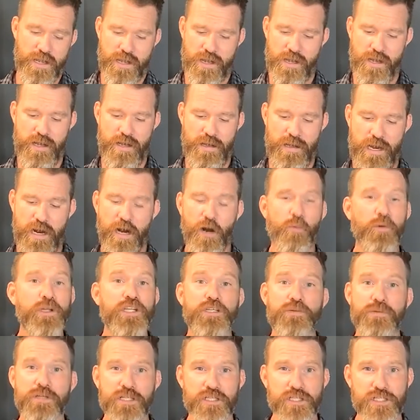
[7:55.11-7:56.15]
Are we
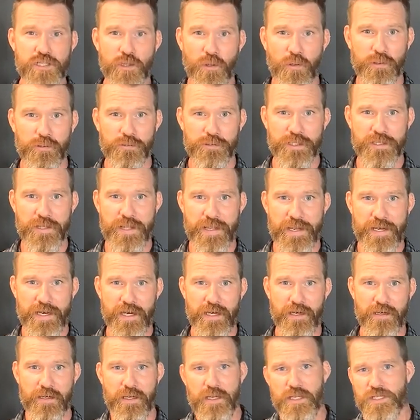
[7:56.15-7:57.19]
doing solar in
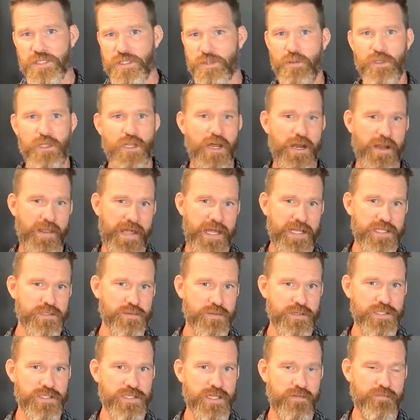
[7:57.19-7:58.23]
there? So a lot of that
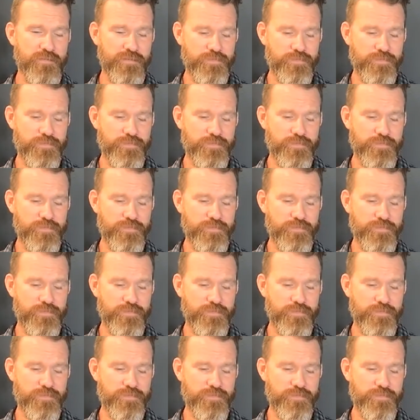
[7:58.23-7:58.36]
sort of stuff.